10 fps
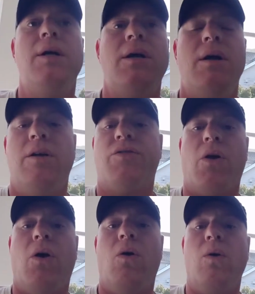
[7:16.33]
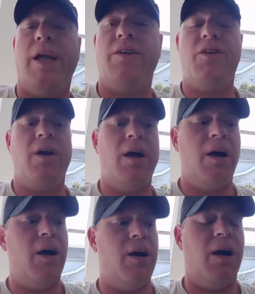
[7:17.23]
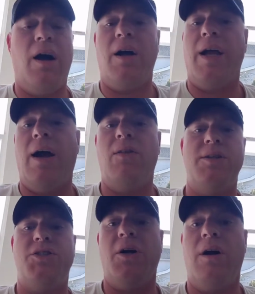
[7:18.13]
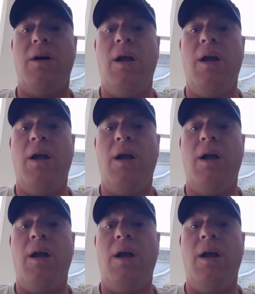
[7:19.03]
So get you a gallon jug,